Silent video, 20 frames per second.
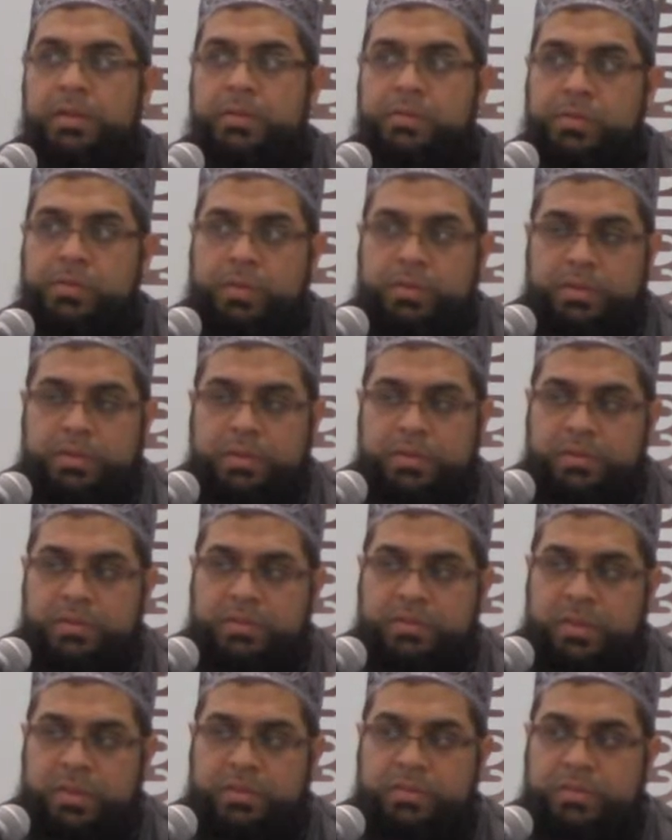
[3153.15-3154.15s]
Not in the
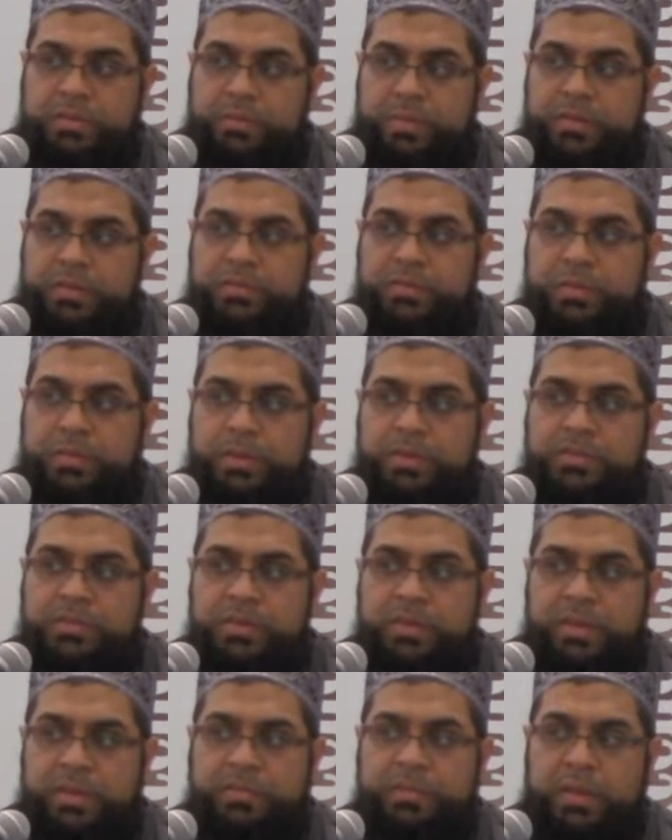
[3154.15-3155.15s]
state of
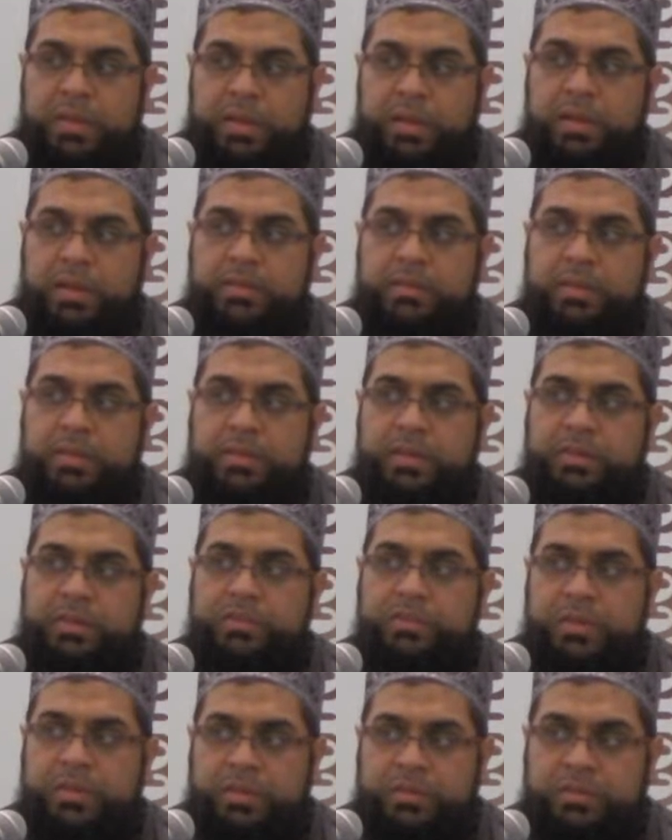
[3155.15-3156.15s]
menstruation. If they are, then they
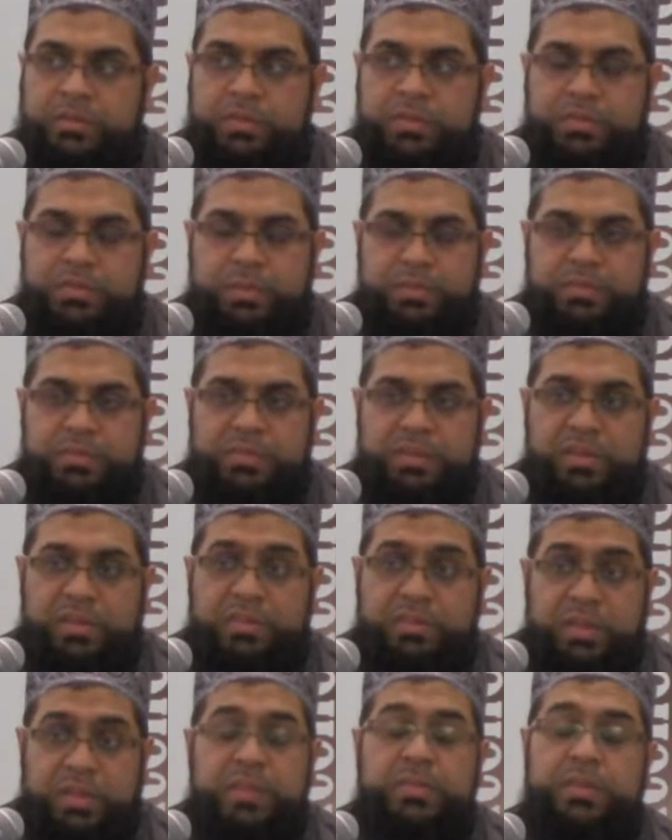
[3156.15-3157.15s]
should excuse
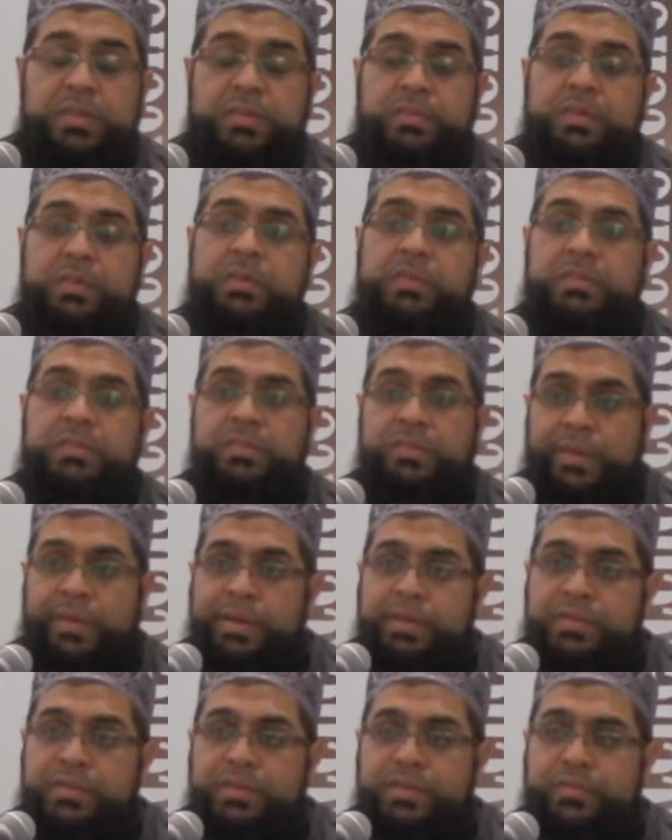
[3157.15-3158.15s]
themselves. Even if it's
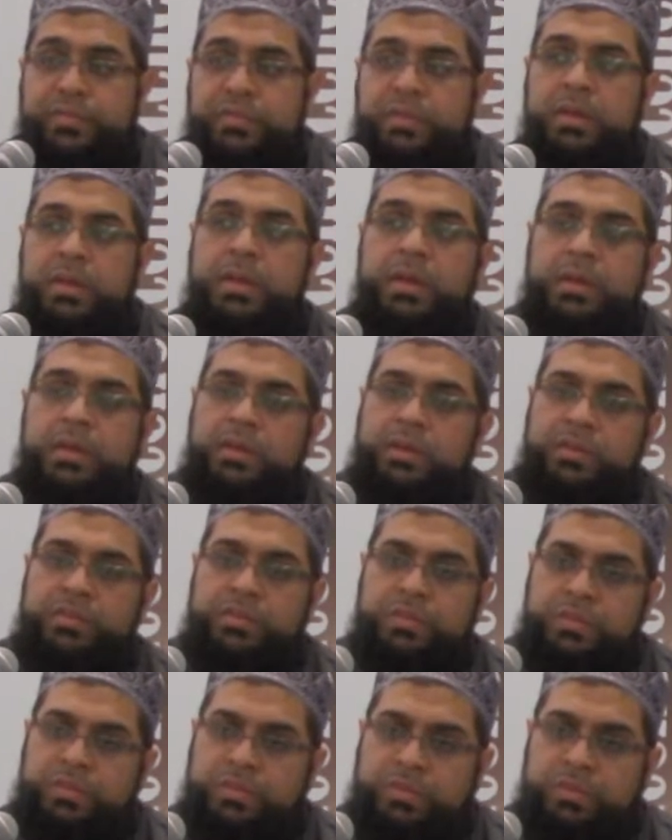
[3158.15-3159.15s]
relatives, they
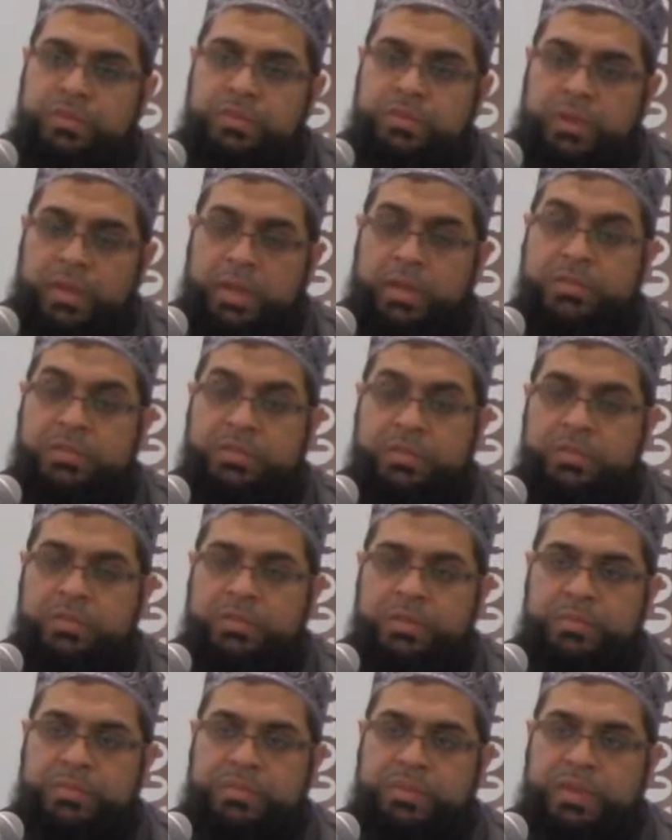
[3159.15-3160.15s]
should
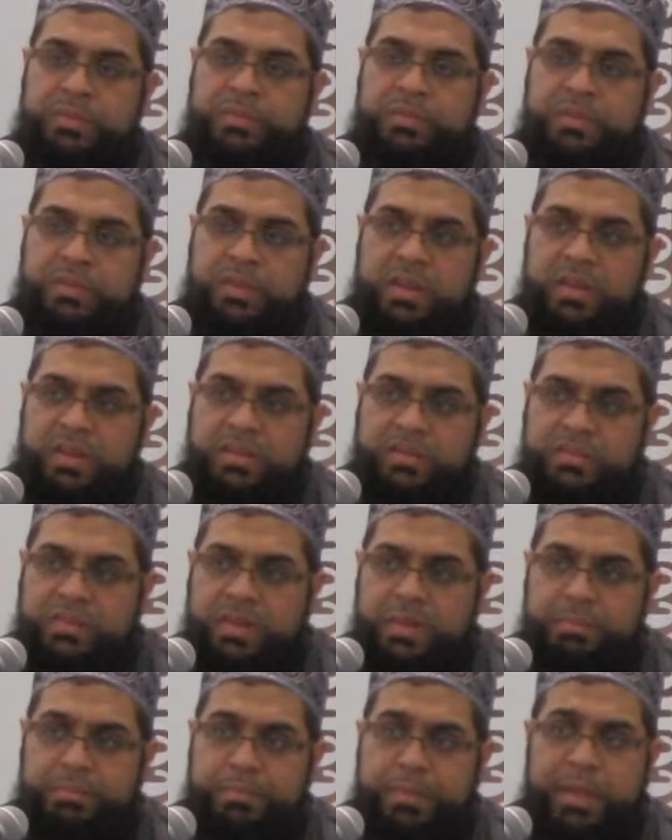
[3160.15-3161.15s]
excuse themselves and take a
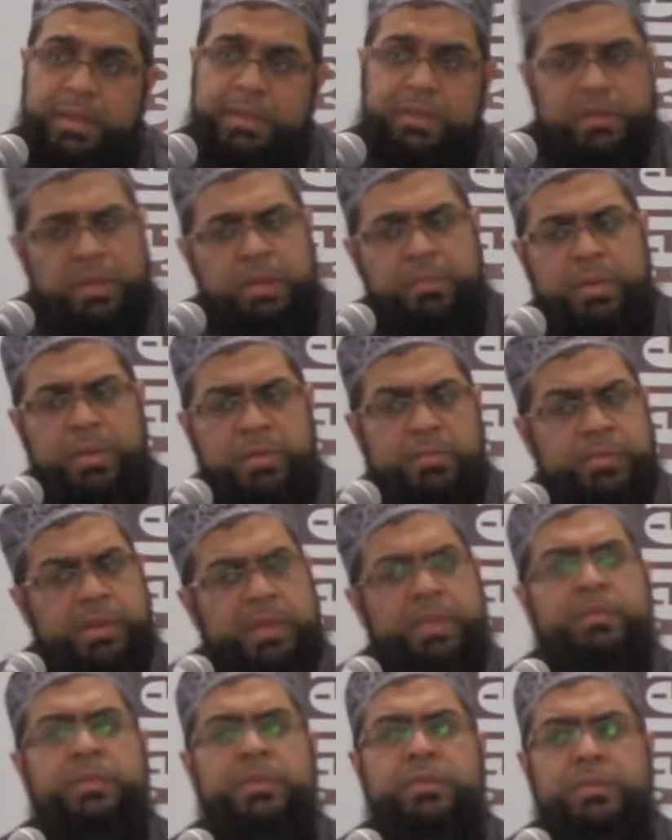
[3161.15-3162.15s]
step back. They may
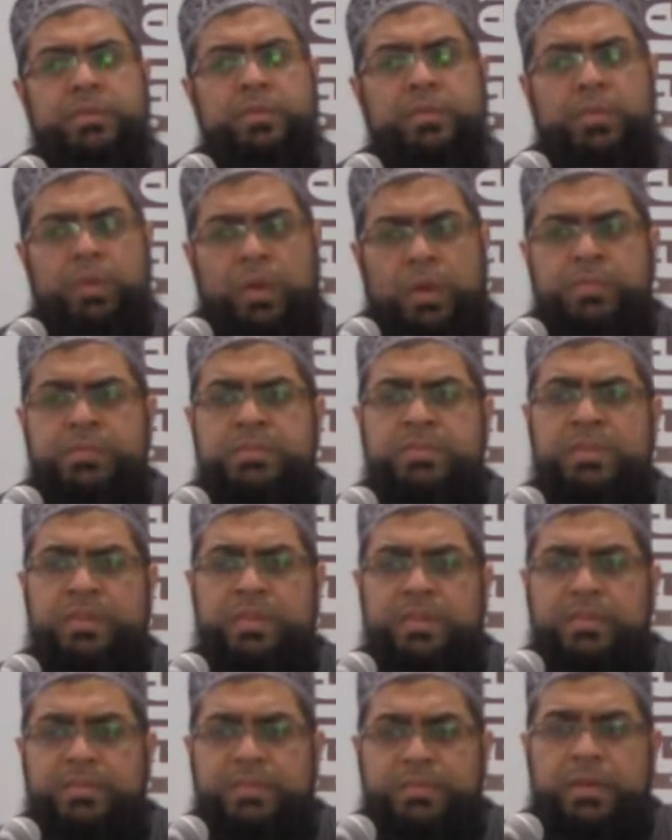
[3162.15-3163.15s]
be able to
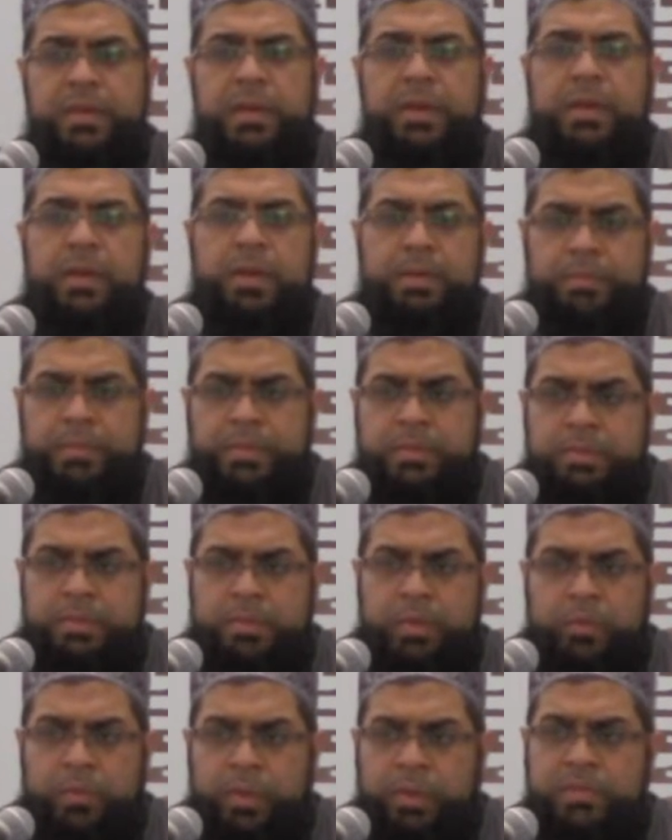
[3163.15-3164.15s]
observe, but
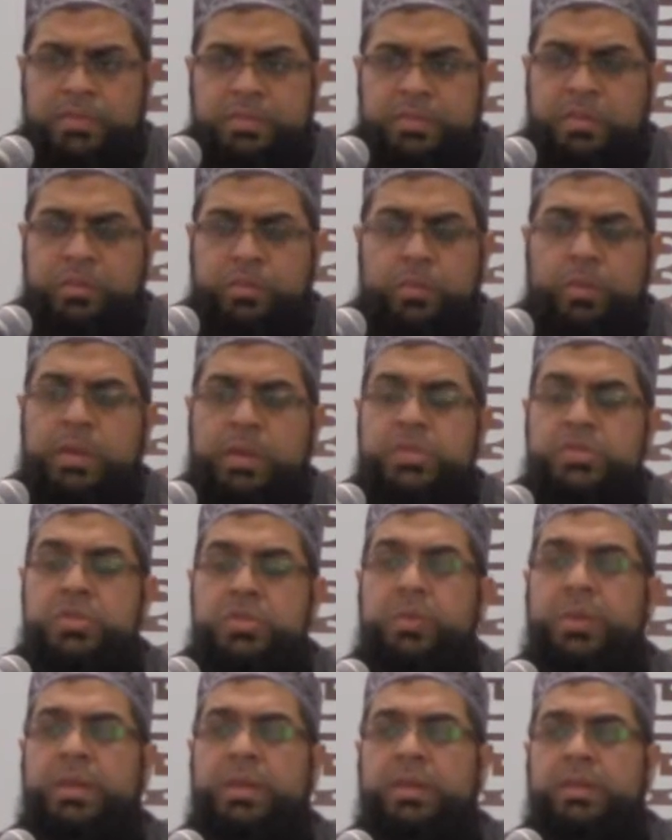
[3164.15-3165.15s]
the ones who are
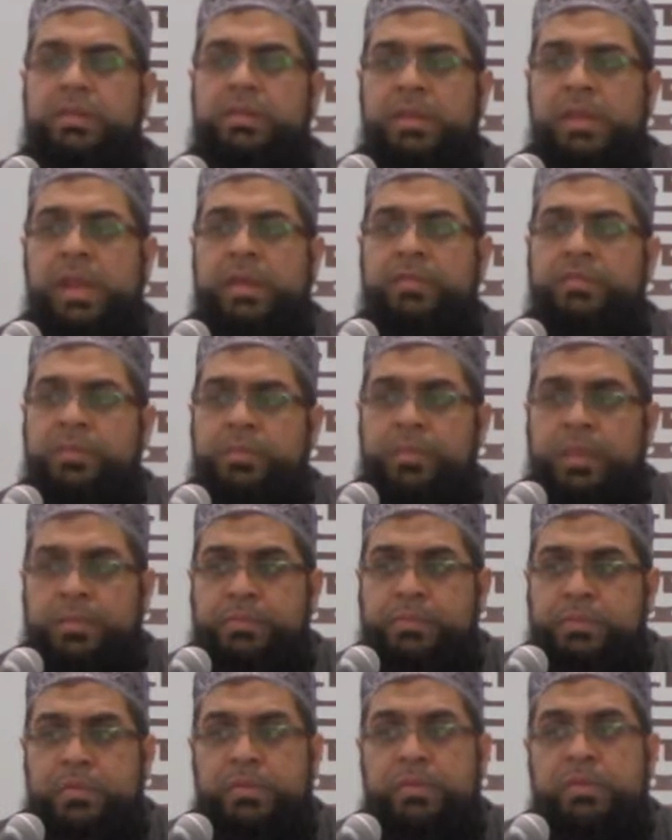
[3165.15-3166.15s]
doing it, they have to be
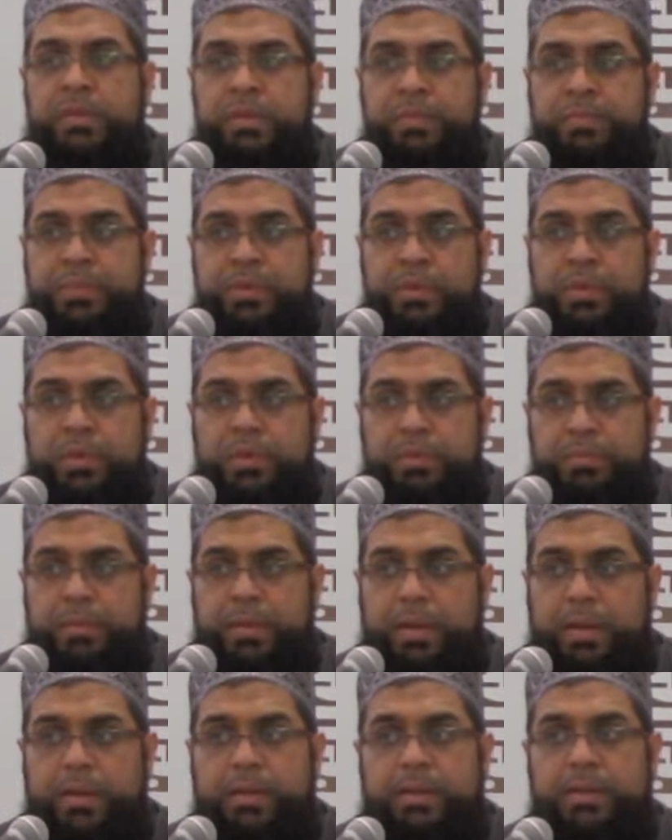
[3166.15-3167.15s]
absolutely pure and
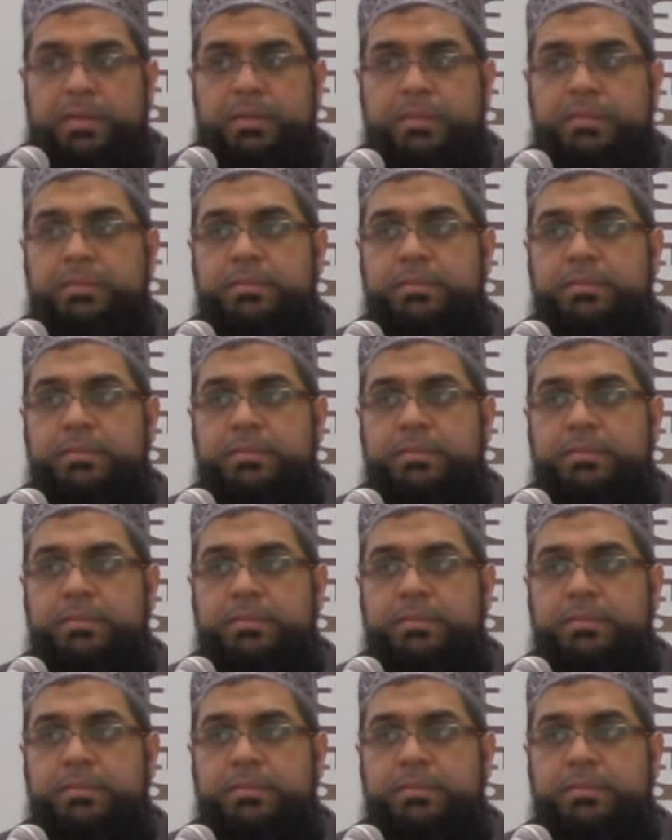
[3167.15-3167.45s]
pak.